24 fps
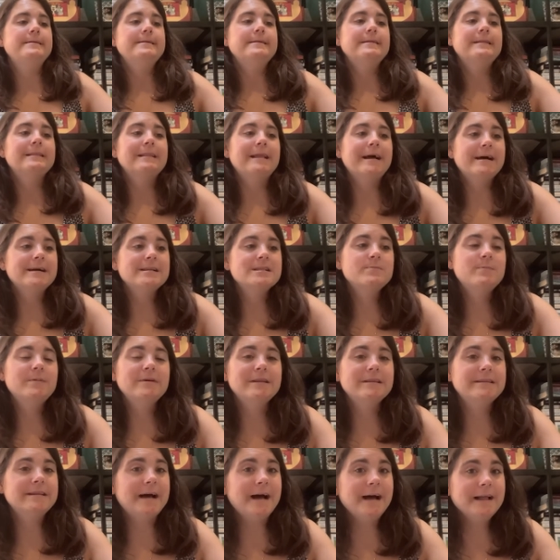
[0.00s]
Last
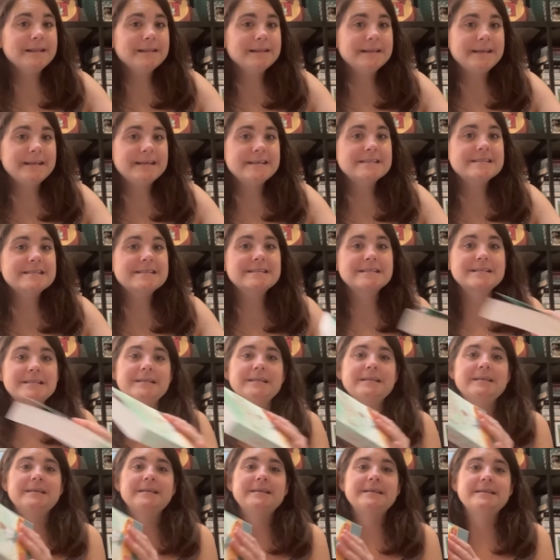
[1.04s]
but not least
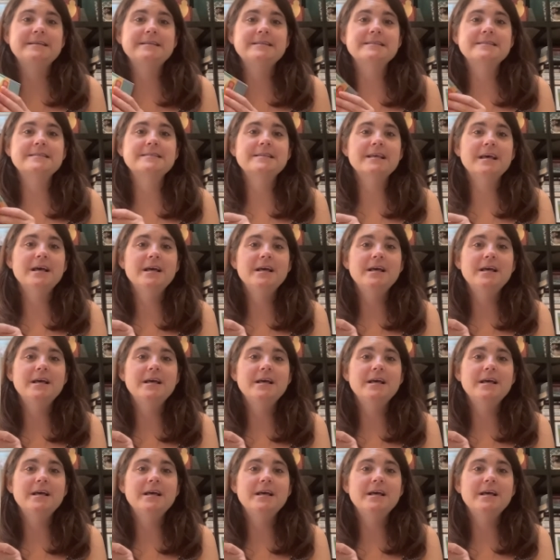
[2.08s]
is